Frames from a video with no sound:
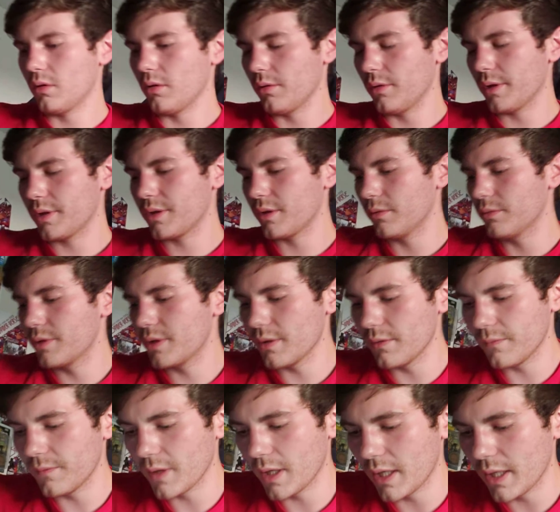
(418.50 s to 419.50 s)
or
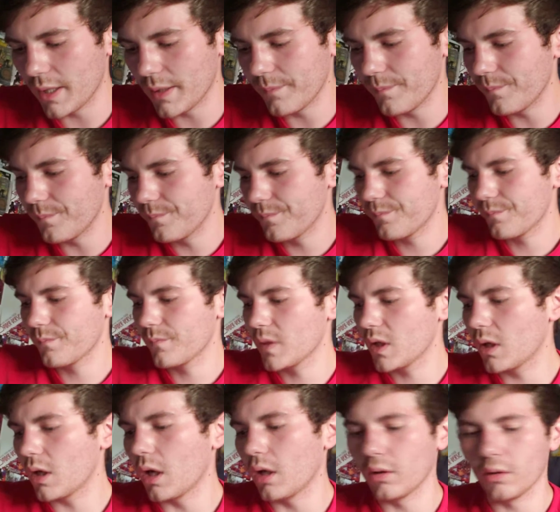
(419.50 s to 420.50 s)
exclusive
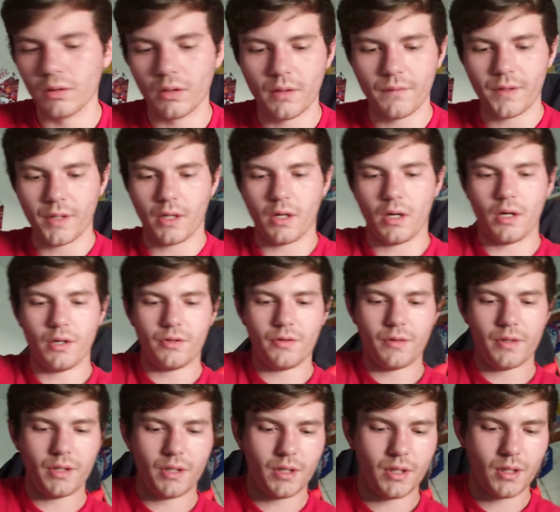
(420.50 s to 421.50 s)
color of the
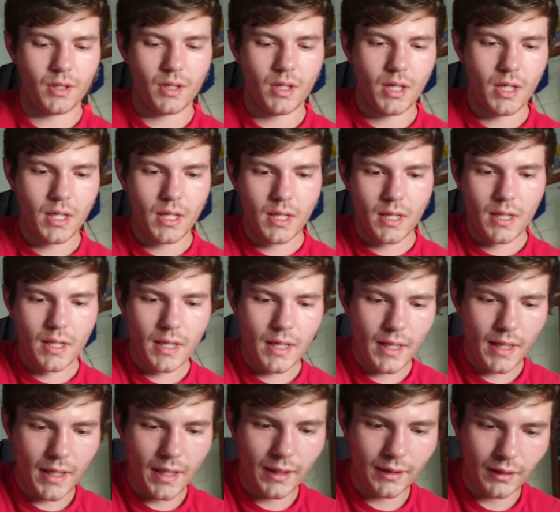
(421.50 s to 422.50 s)
cartridge,
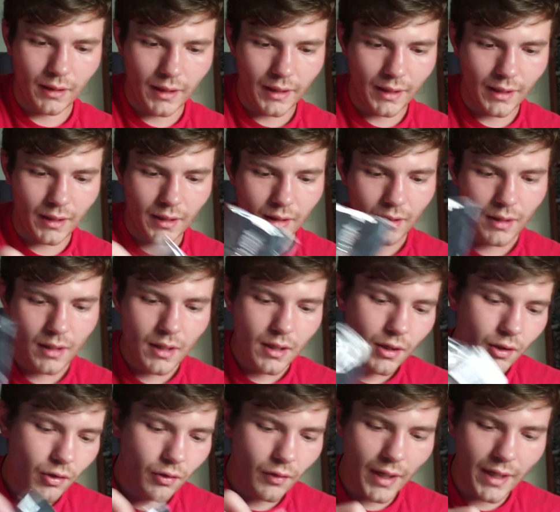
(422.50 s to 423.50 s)
and like,
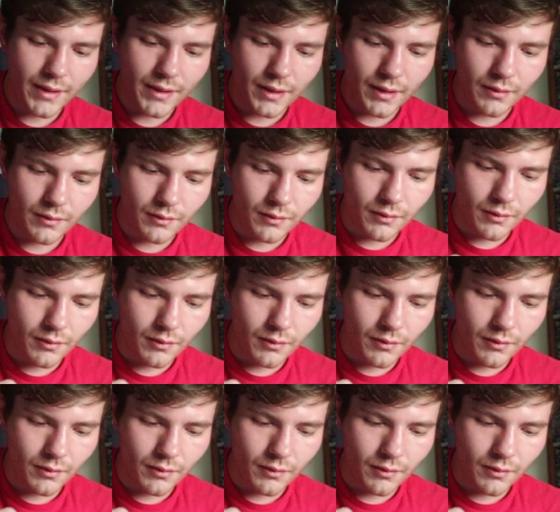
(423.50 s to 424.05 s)
granted,